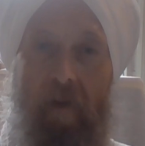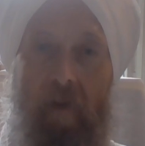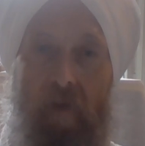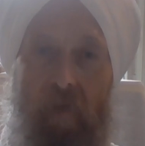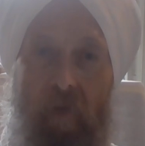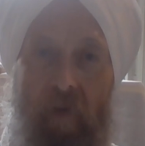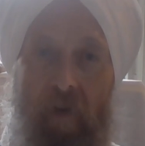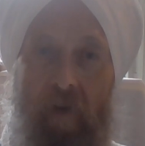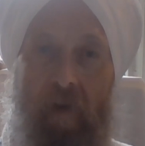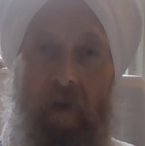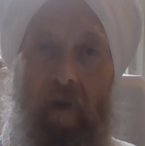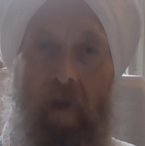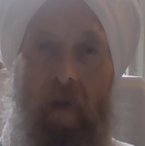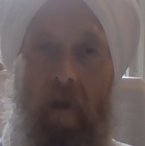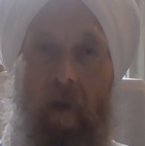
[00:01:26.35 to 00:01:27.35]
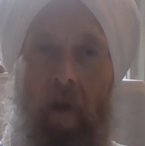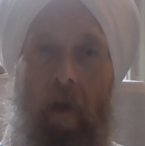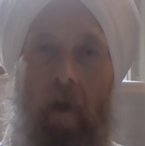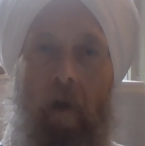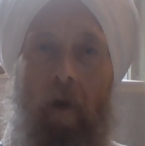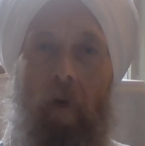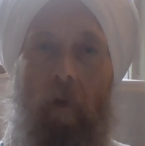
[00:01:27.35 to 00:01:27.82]
It's very
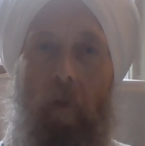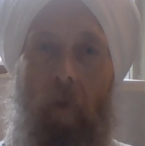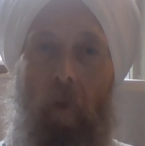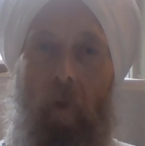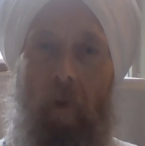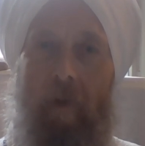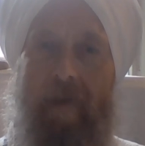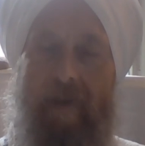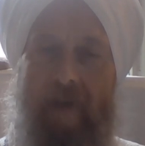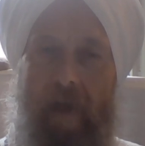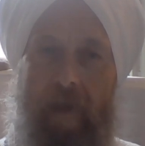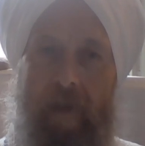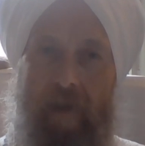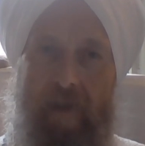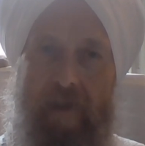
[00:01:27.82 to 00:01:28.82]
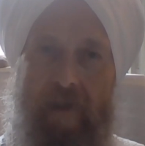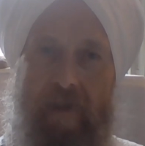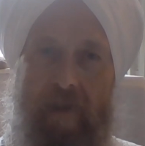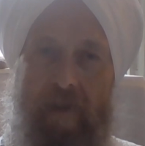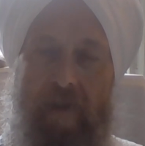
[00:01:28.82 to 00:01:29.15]
old science.